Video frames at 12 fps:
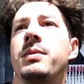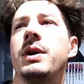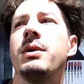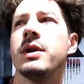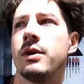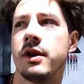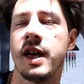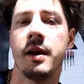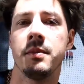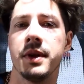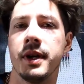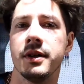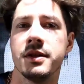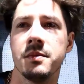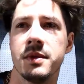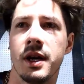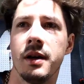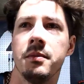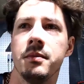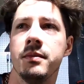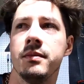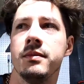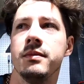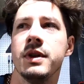I want to go camp there sometime.
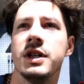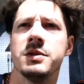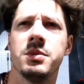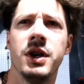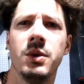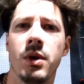There's pretty